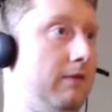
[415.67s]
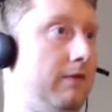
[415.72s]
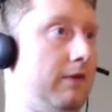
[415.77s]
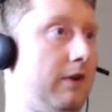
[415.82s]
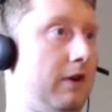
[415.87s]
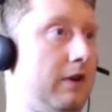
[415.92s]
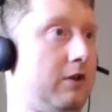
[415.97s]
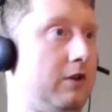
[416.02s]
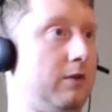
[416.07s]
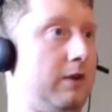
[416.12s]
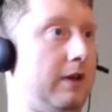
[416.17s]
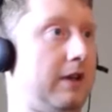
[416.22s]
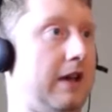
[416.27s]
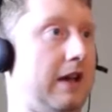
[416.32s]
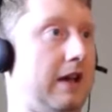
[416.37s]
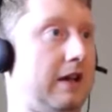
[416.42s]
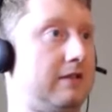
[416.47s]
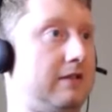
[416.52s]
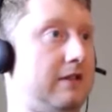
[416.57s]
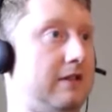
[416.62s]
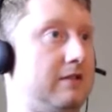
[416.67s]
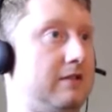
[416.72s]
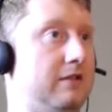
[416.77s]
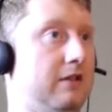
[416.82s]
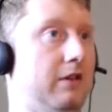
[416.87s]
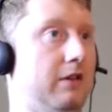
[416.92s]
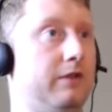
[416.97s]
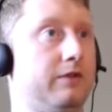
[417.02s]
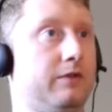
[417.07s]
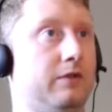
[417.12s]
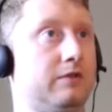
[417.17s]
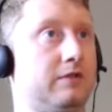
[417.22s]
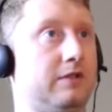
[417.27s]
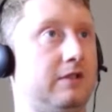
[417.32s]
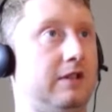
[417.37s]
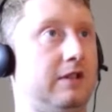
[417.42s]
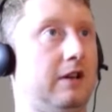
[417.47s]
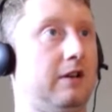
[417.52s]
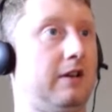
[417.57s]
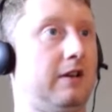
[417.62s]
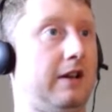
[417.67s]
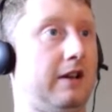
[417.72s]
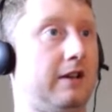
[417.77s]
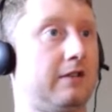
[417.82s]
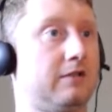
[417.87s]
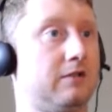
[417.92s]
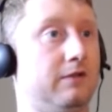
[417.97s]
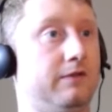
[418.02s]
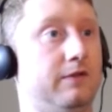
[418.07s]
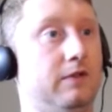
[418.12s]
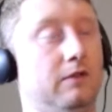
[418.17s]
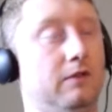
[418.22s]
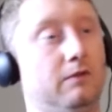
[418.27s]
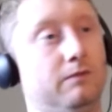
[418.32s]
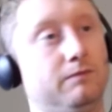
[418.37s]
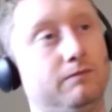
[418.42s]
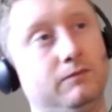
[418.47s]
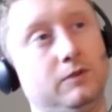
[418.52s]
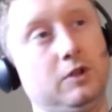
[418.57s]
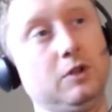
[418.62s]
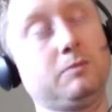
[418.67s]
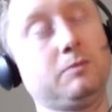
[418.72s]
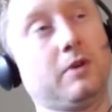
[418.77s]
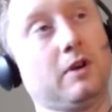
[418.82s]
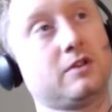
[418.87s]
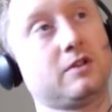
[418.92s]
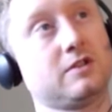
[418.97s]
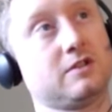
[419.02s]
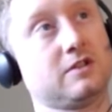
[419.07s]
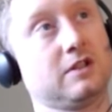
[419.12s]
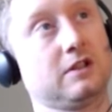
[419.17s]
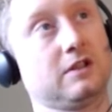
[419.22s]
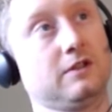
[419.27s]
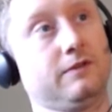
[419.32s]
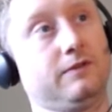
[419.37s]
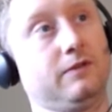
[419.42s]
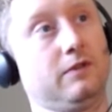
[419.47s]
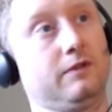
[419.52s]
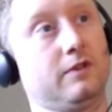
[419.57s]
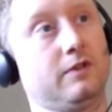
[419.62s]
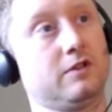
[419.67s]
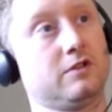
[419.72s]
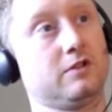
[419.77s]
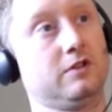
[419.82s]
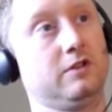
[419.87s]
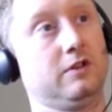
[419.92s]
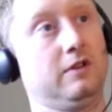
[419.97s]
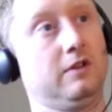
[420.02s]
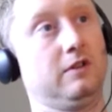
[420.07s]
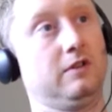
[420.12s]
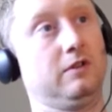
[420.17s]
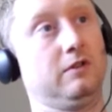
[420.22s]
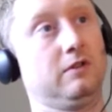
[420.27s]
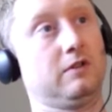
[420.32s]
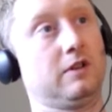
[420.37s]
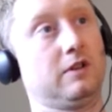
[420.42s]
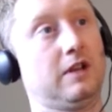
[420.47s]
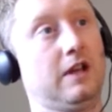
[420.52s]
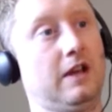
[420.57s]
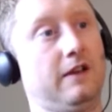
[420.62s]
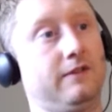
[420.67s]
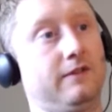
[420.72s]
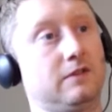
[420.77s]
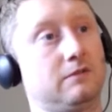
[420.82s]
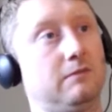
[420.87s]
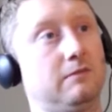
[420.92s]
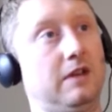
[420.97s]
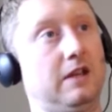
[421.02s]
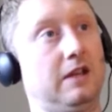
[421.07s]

very quick access to all sorts of tarot decks. So if you do purchase like the full version, you can have as